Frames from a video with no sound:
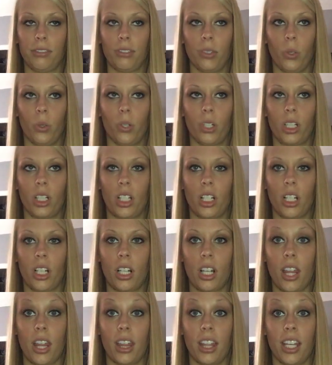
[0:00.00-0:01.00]
for
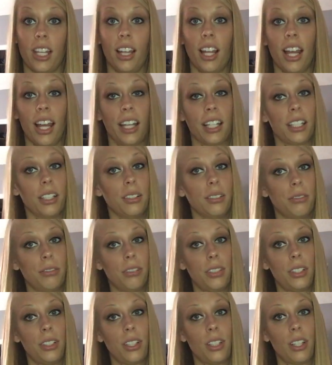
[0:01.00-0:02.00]
the lack of
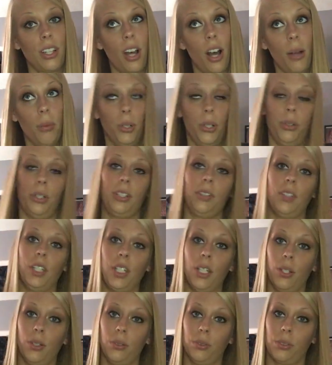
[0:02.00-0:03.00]
uploading
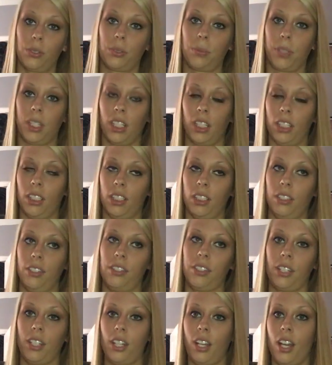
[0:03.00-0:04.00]
videos
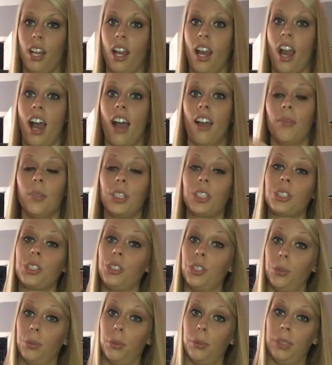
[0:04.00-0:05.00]
because I've been
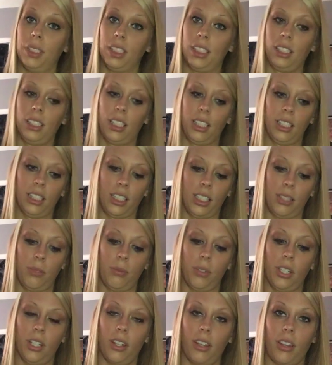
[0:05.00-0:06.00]
super busy lately
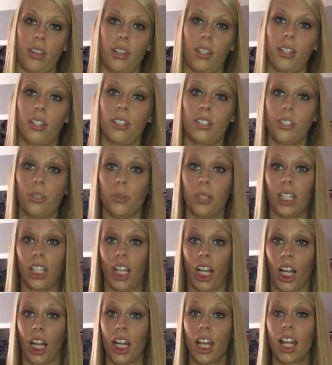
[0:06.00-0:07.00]
with
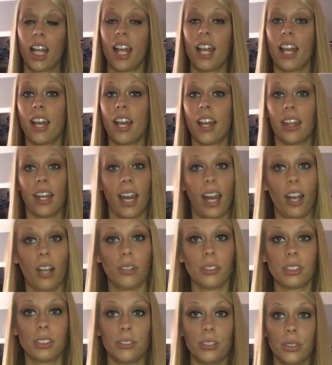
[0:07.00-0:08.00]
doing the
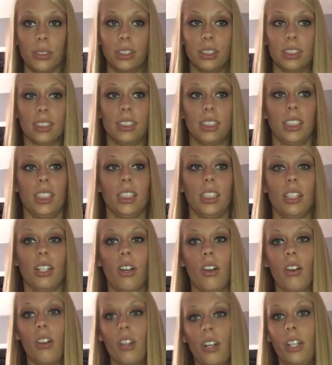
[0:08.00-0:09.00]
house. If you didn't see
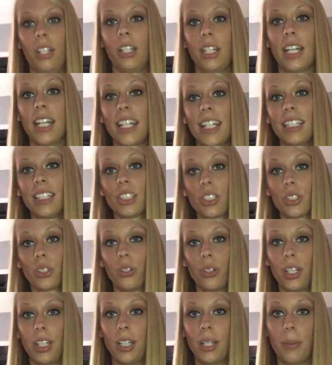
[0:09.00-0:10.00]
on
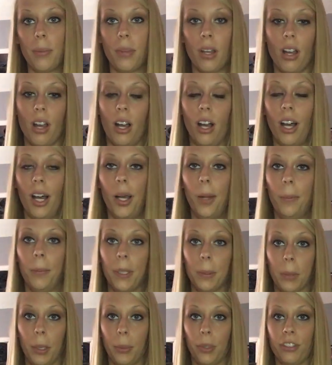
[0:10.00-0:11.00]
Instagram, um,
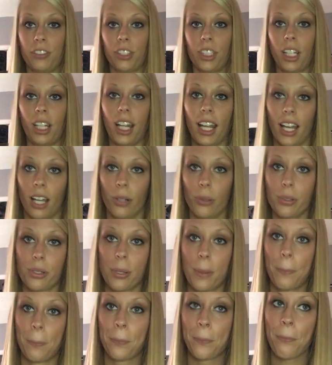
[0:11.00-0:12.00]
me and my boyfriend got a
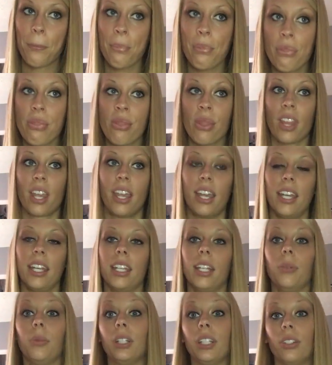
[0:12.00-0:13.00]
house
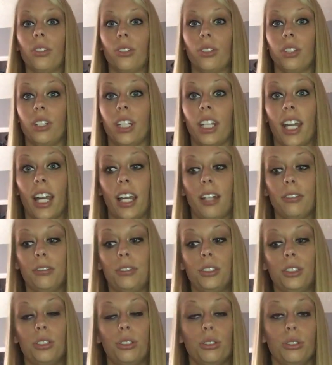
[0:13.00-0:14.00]
and we literally
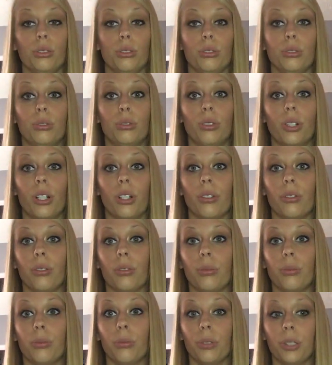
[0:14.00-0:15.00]
have to
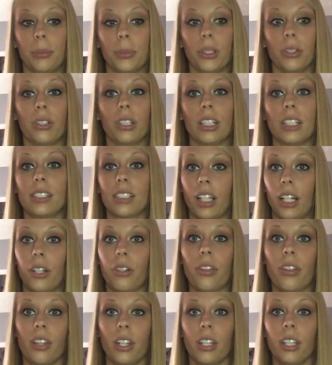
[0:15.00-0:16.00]
rebuild the
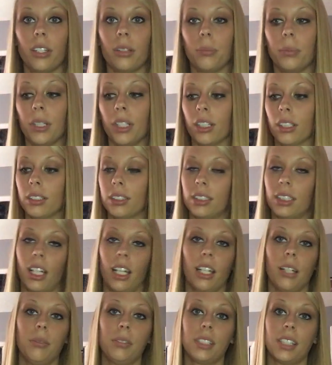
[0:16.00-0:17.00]
entire thing because the
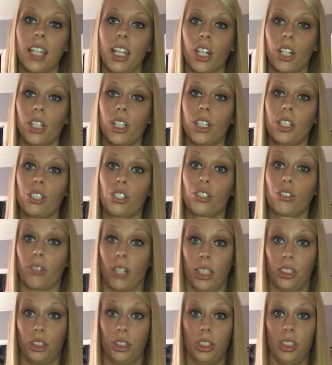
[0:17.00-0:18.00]
guy that was there
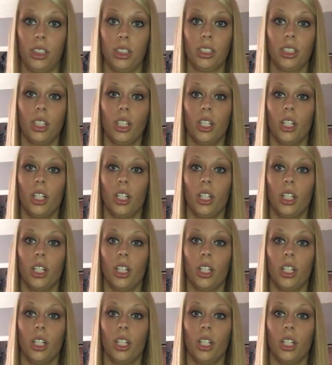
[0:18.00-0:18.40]
trashed it.